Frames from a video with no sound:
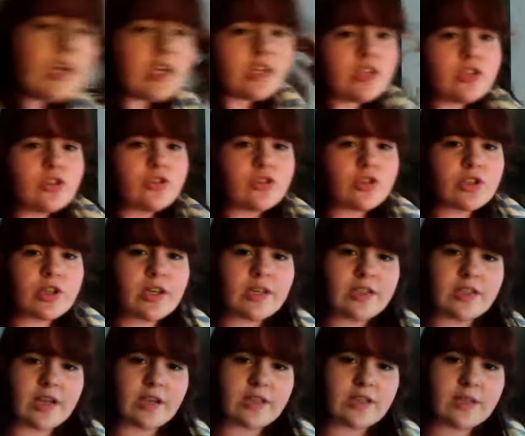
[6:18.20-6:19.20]
He's usually a
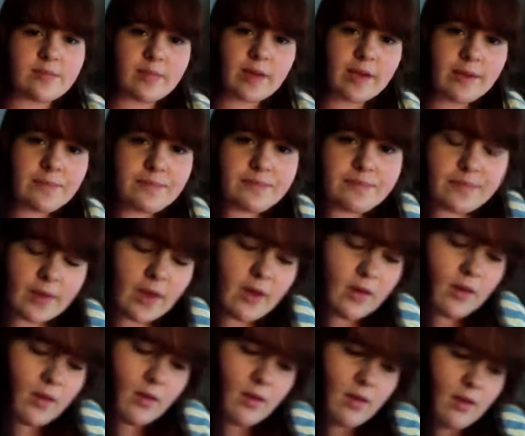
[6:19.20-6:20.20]
dick to me,
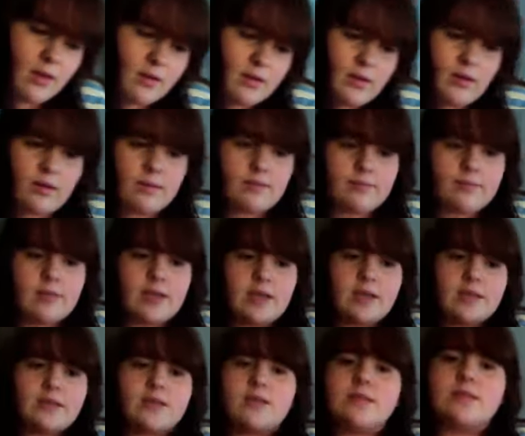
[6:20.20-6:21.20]
and
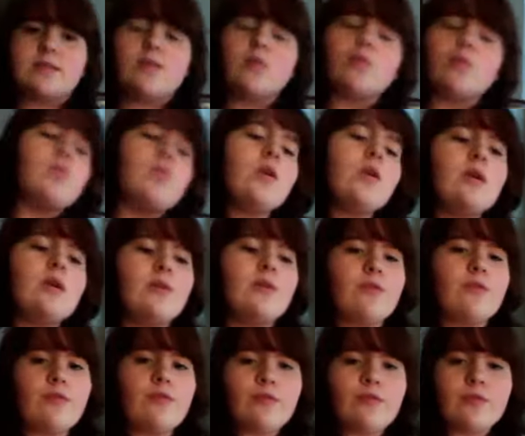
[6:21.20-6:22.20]
he's one
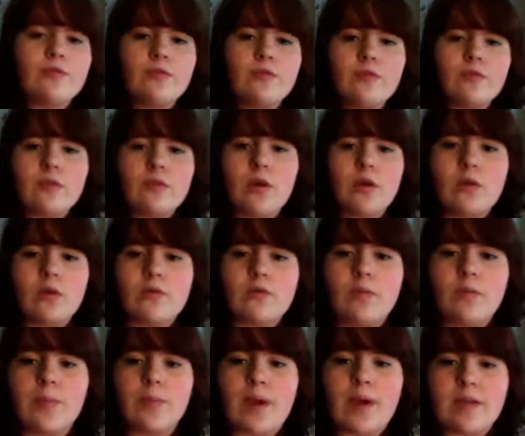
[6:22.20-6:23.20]
of
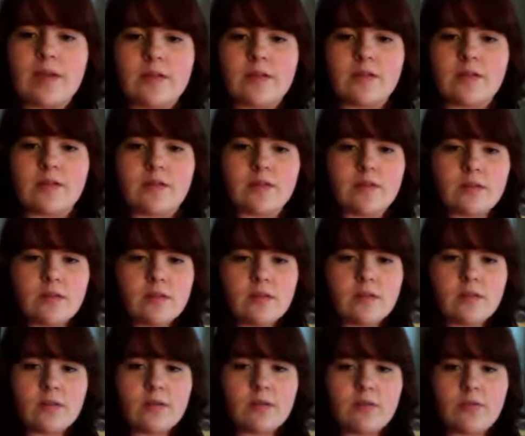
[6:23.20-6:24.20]
Rebecca's
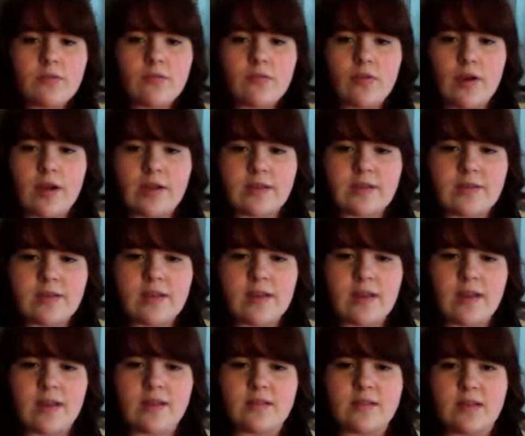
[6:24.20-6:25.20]
friends, I
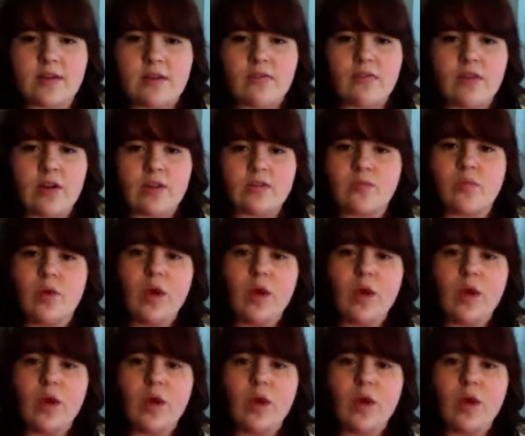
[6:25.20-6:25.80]
guess, friends.